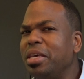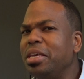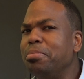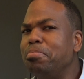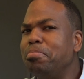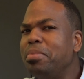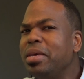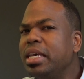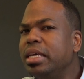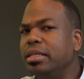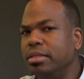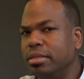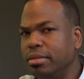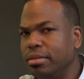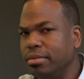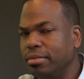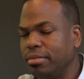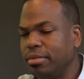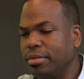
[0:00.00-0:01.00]
be
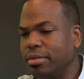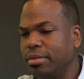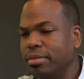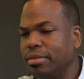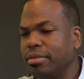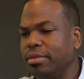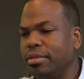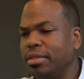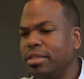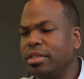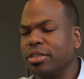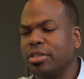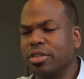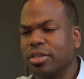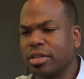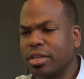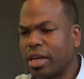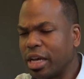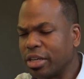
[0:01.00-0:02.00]
beaten, he's an
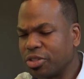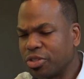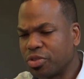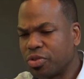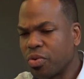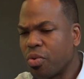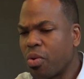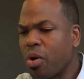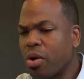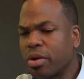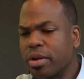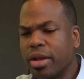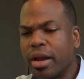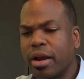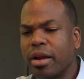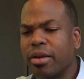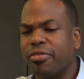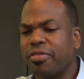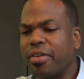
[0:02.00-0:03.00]

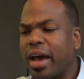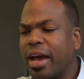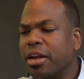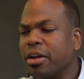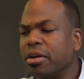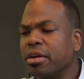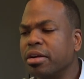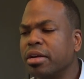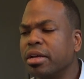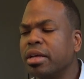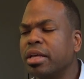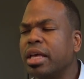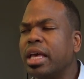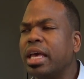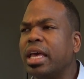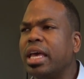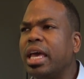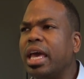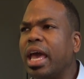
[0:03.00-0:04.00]
extraordinary fighter,
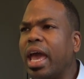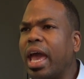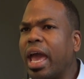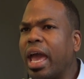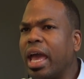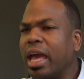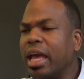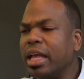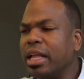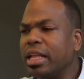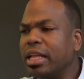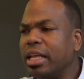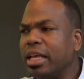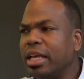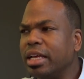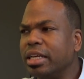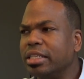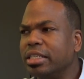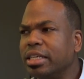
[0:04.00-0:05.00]
and
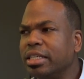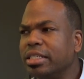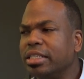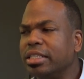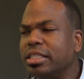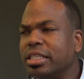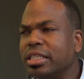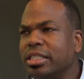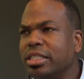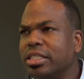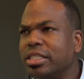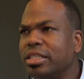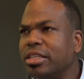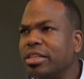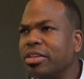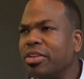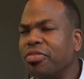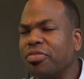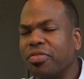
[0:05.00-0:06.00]
his, his
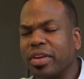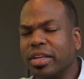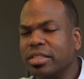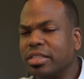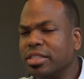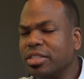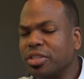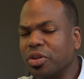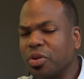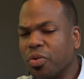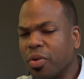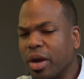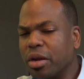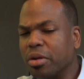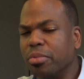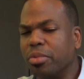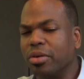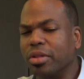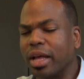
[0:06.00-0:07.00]
defense is
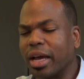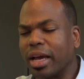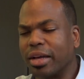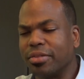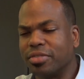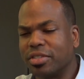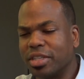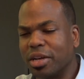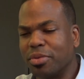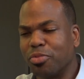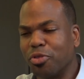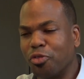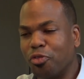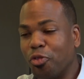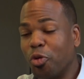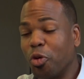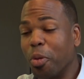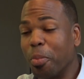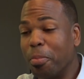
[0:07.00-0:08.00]
incredible, like I've said
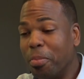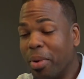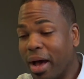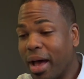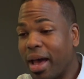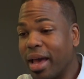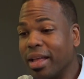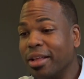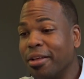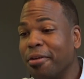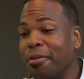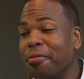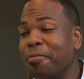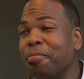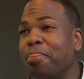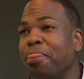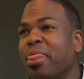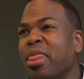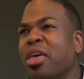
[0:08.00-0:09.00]
before. But
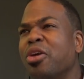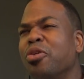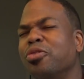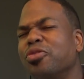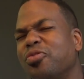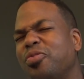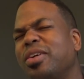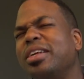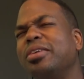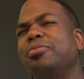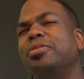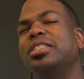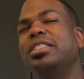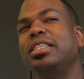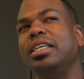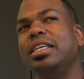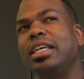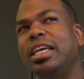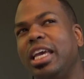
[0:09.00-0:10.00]
what's funny
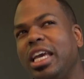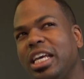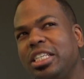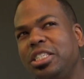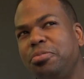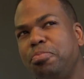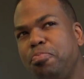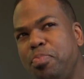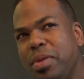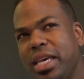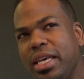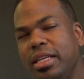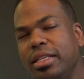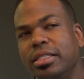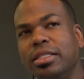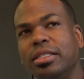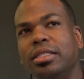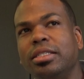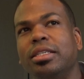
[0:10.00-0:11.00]
was he's
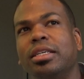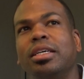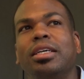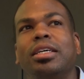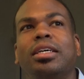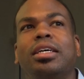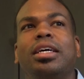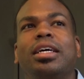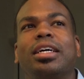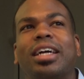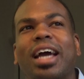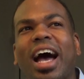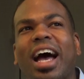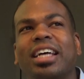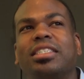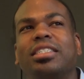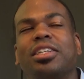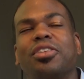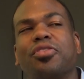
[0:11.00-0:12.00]
beaten
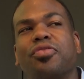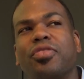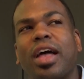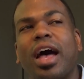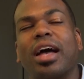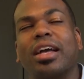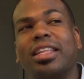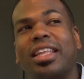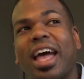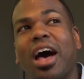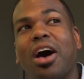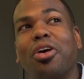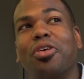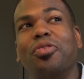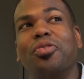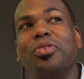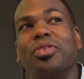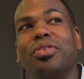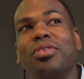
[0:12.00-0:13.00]
guys that have knocked
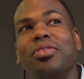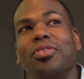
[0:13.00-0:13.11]
out